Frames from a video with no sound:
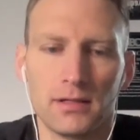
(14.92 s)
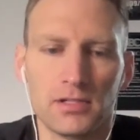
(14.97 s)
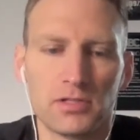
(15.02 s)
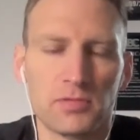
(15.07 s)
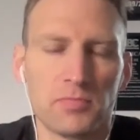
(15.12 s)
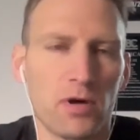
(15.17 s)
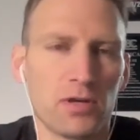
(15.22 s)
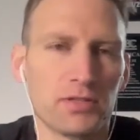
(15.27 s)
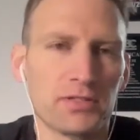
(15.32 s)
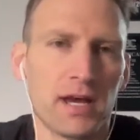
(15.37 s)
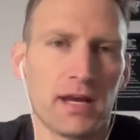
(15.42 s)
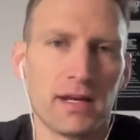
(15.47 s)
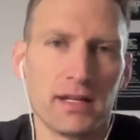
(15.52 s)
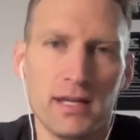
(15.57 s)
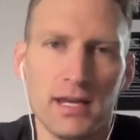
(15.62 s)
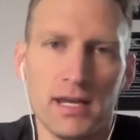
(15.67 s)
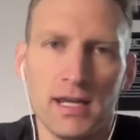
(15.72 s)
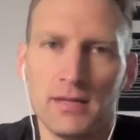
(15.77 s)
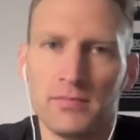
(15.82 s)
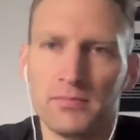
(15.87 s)
small-sided
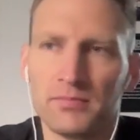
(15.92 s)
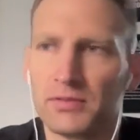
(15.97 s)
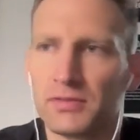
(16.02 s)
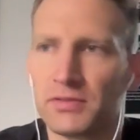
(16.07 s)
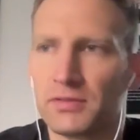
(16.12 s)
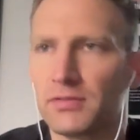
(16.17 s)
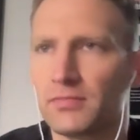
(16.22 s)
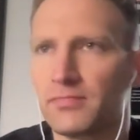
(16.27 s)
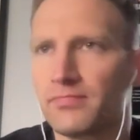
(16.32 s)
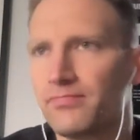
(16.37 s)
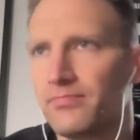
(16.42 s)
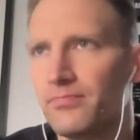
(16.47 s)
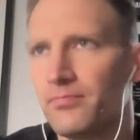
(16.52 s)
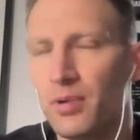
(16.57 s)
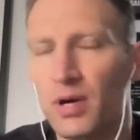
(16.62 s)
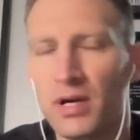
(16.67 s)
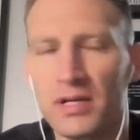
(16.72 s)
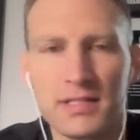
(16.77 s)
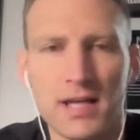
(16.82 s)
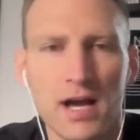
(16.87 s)
games,
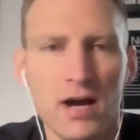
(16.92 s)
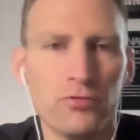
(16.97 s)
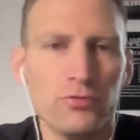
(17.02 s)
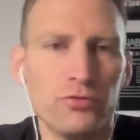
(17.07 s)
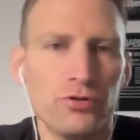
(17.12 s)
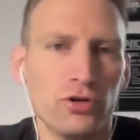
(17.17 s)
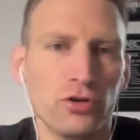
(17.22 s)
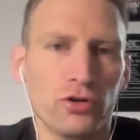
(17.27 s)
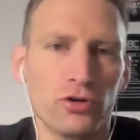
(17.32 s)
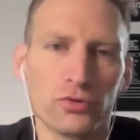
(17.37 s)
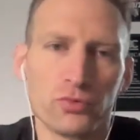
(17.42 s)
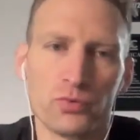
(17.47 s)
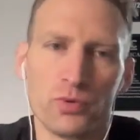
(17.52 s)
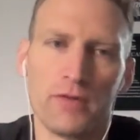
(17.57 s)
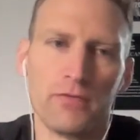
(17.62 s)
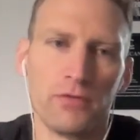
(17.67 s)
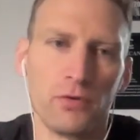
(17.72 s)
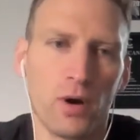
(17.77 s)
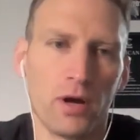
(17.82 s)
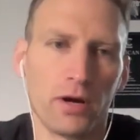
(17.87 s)
breakdown drills,
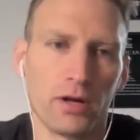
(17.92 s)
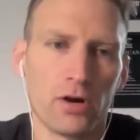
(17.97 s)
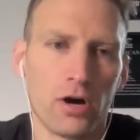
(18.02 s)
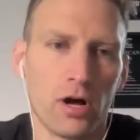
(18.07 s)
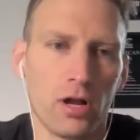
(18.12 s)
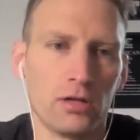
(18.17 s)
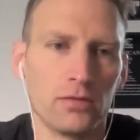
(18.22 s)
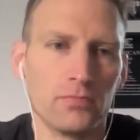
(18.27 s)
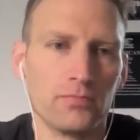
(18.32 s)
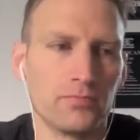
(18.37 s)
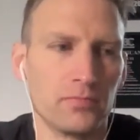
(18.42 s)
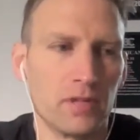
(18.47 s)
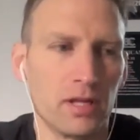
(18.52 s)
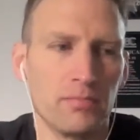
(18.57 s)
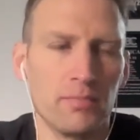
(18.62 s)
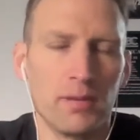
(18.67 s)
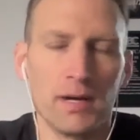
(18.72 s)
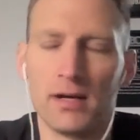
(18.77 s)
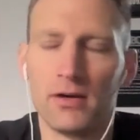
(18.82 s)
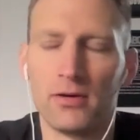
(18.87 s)
whatever you want to call them,
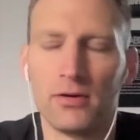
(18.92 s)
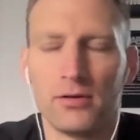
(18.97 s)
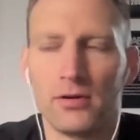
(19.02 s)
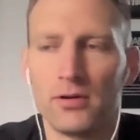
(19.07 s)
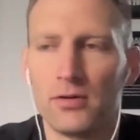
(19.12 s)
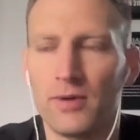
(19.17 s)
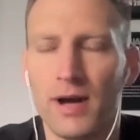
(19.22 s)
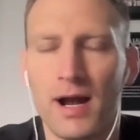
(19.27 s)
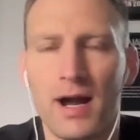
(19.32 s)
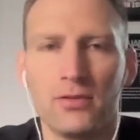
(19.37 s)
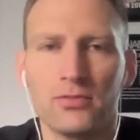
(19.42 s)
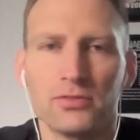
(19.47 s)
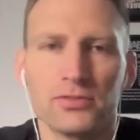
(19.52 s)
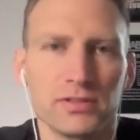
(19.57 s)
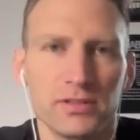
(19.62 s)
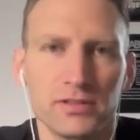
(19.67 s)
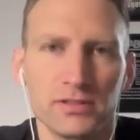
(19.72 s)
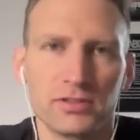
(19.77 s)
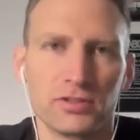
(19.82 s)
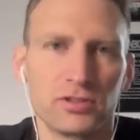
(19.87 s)
they've been around
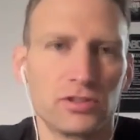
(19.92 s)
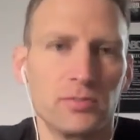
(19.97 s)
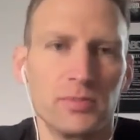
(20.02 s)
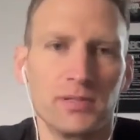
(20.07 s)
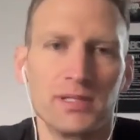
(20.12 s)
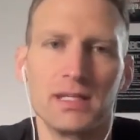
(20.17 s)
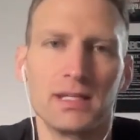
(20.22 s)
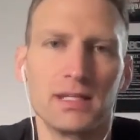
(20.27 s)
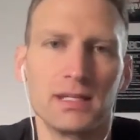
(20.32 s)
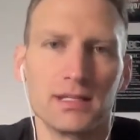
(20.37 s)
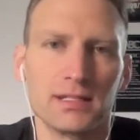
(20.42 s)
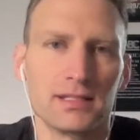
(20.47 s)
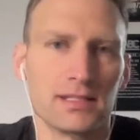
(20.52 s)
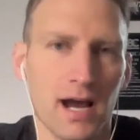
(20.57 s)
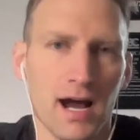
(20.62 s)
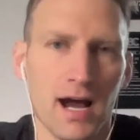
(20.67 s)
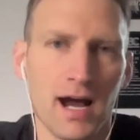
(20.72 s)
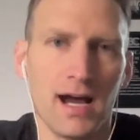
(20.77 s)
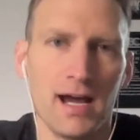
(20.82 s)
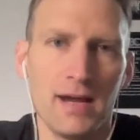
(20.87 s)
since the beginning of
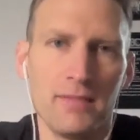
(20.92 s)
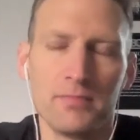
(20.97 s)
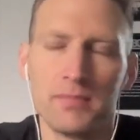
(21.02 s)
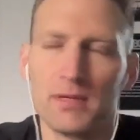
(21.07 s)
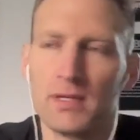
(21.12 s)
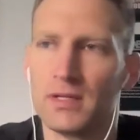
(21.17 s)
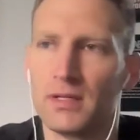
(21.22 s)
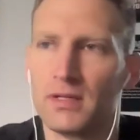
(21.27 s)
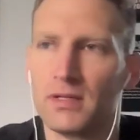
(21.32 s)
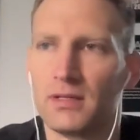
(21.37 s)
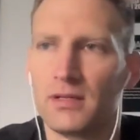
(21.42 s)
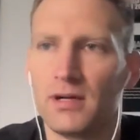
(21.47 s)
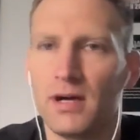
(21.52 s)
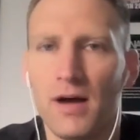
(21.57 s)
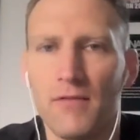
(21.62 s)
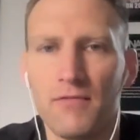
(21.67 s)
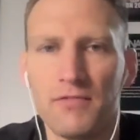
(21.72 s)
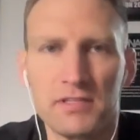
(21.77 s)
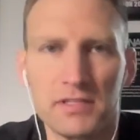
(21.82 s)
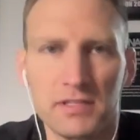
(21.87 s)
time.
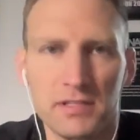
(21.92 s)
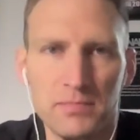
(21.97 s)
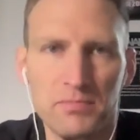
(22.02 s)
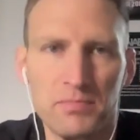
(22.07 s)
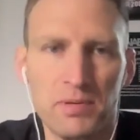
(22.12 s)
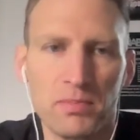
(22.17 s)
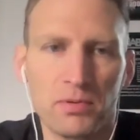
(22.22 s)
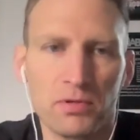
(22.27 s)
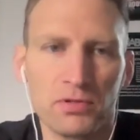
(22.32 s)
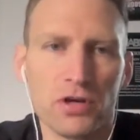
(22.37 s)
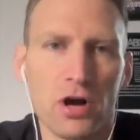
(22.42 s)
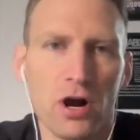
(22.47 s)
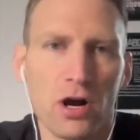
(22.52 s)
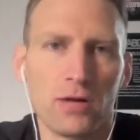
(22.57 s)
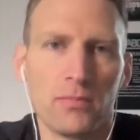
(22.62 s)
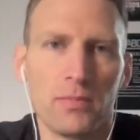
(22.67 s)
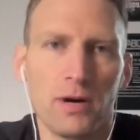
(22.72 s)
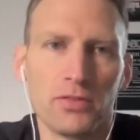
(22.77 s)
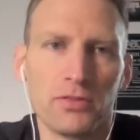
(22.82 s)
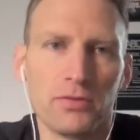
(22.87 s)
Obviously, people
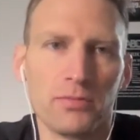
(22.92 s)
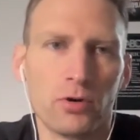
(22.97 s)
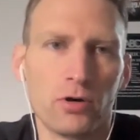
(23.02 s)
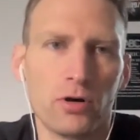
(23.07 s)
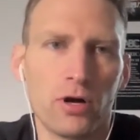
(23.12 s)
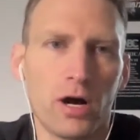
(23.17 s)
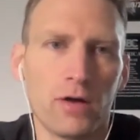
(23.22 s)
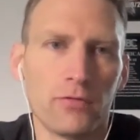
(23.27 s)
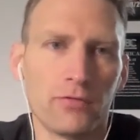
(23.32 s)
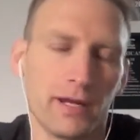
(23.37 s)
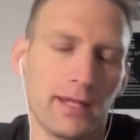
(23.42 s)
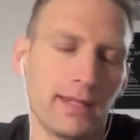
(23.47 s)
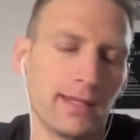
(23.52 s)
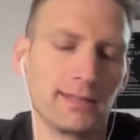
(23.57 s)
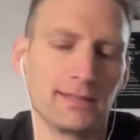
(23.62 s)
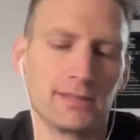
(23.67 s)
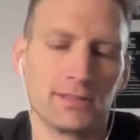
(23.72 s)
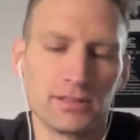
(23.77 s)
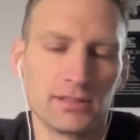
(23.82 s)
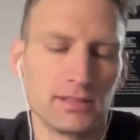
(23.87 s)
talk about them more often. I think
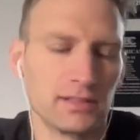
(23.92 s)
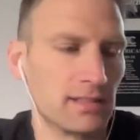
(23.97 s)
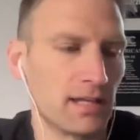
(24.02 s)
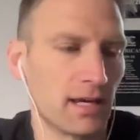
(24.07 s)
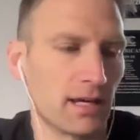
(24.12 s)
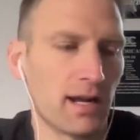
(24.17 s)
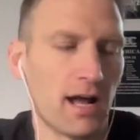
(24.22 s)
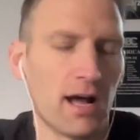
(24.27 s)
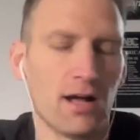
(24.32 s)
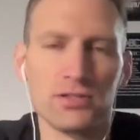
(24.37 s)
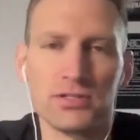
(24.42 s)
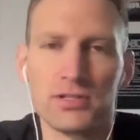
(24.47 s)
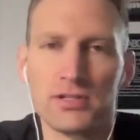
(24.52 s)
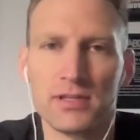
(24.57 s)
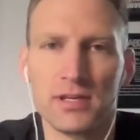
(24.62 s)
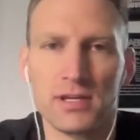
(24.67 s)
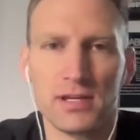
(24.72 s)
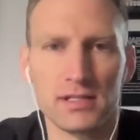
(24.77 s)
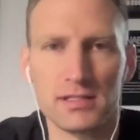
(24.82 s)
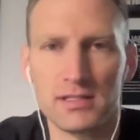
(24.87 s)
it's just a technology
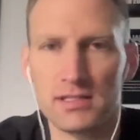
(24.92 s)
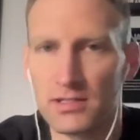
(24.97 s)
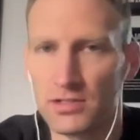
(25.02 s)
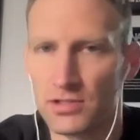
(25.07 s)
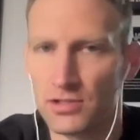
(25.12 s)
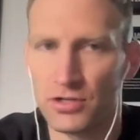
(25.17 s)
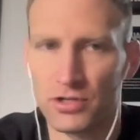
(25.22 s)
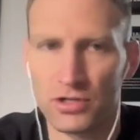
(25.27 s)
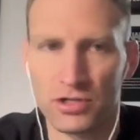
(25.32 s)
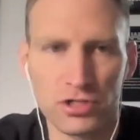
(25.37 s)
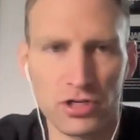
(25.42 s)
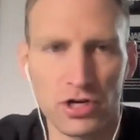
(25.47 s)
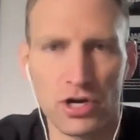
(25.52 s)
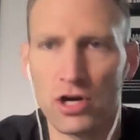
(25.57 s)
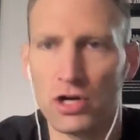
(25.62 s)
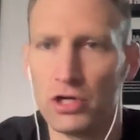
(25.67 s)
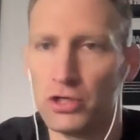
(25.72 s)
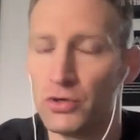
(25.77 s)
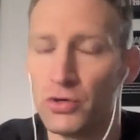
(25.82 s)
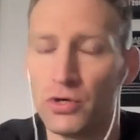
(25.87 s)
thing. It's easier to
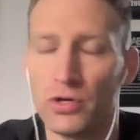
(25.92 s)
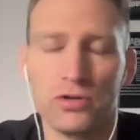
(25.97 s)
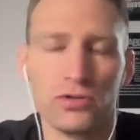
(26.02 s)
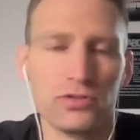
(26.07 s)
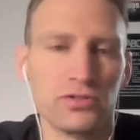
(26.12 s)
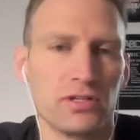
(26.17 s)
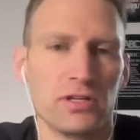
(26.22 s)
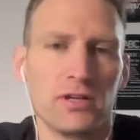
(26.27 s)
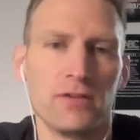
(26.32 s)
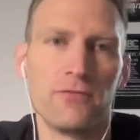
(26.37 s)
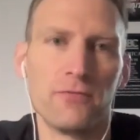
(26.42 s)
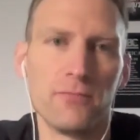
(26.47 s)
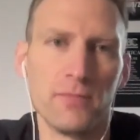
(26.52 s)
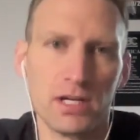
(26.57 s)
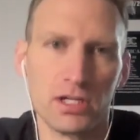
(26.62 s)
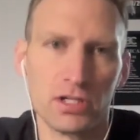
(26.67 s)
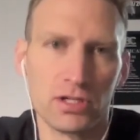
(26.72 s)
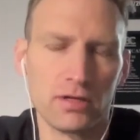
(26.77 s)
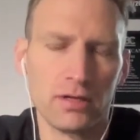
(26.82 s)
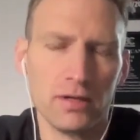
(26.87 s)
share drills and
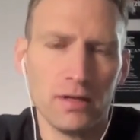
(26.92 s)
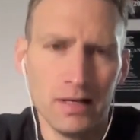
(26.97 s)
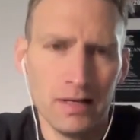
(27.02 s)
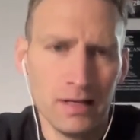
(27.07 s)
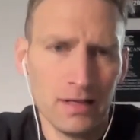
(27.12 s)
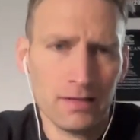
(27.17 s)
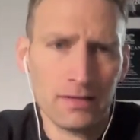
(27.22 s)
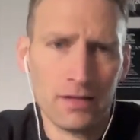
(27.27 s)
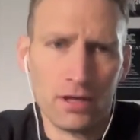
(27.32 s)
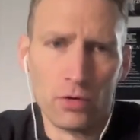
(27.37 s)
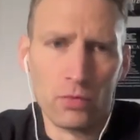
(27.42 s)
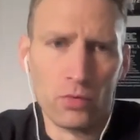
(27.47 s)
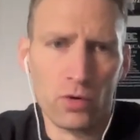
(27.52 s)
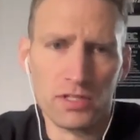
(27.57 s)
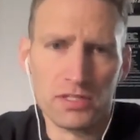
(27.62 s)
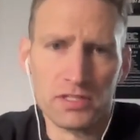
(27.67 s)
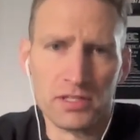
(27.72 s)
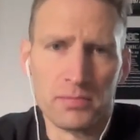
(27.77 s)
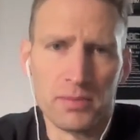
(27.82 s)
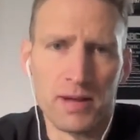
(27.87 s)
information than it
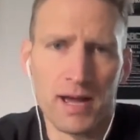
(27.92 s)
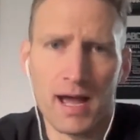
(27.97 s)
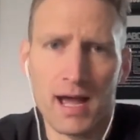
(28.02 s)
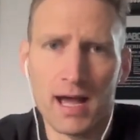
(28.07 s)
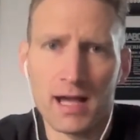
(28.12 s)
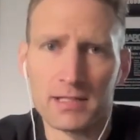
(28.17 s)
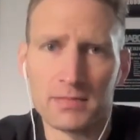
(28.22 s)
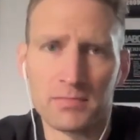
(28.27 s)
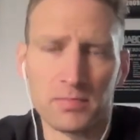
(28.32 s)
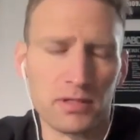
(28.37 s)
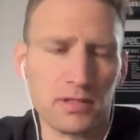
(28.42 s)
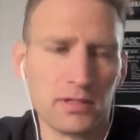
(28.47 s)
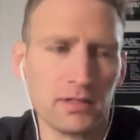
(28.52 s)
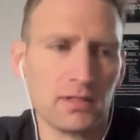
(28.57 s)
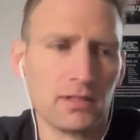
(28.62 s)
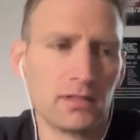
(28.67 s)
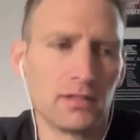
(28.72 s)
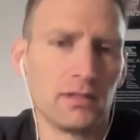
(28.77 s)
was in the past. But